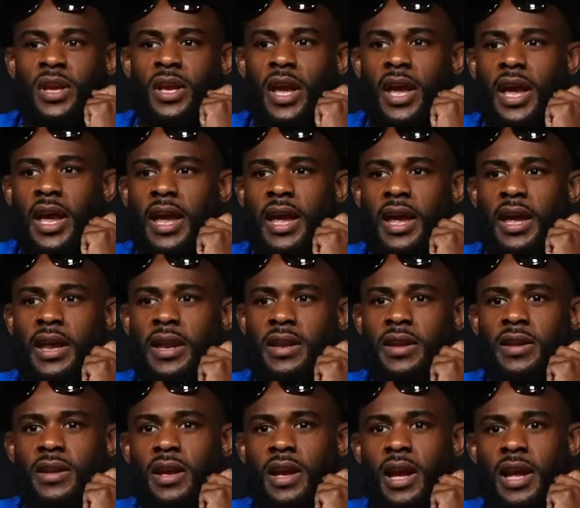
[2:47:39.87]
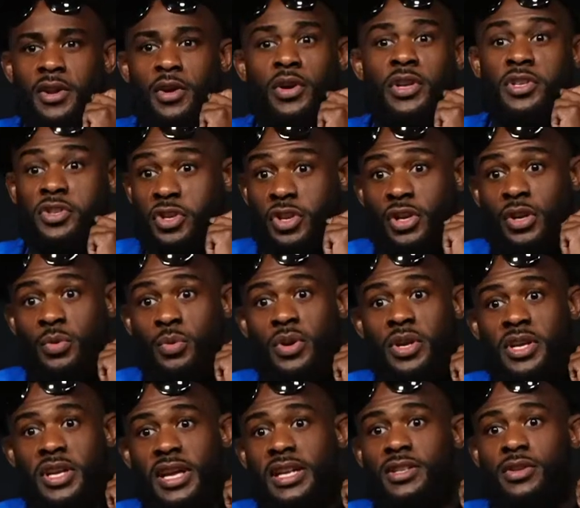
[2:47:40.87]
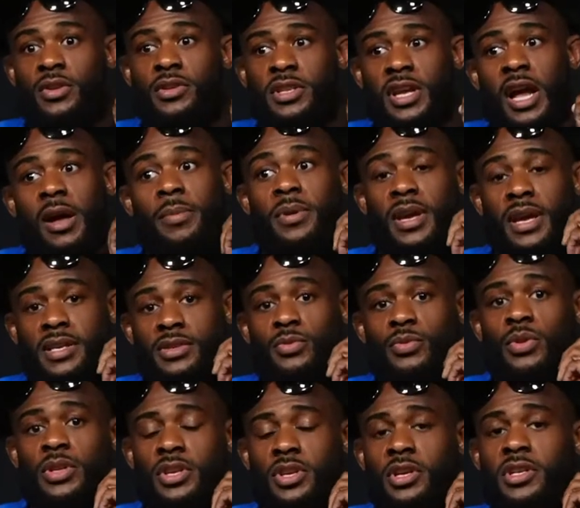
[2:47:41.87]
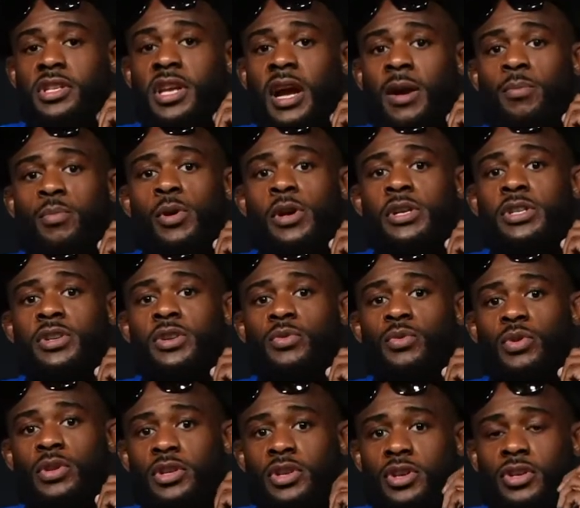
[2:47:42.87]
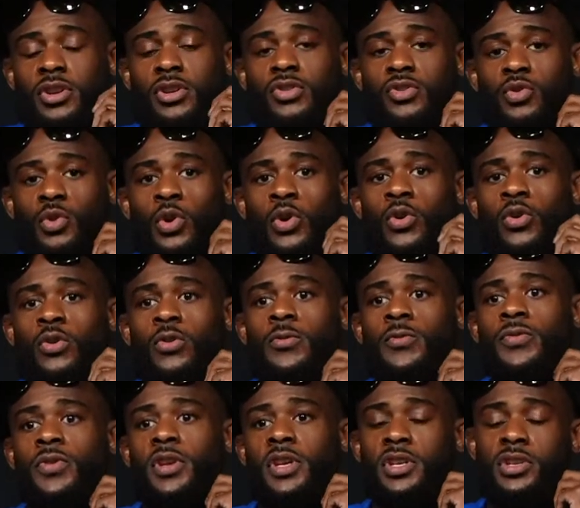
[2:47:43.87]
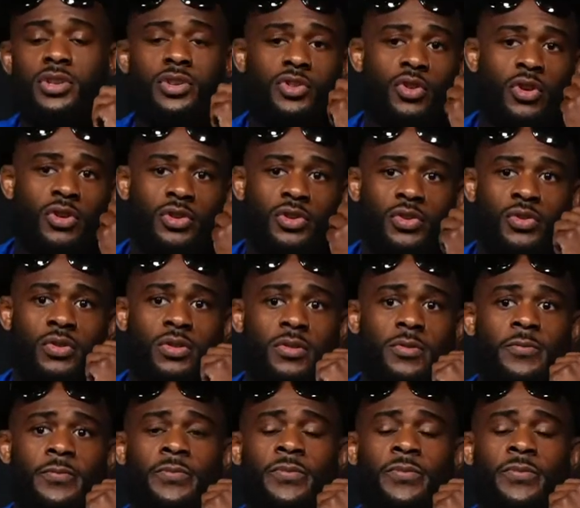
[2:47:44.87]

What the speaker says: And I know he's good when he gets on top. He has really good top pressure, really good control. He's a strong dude.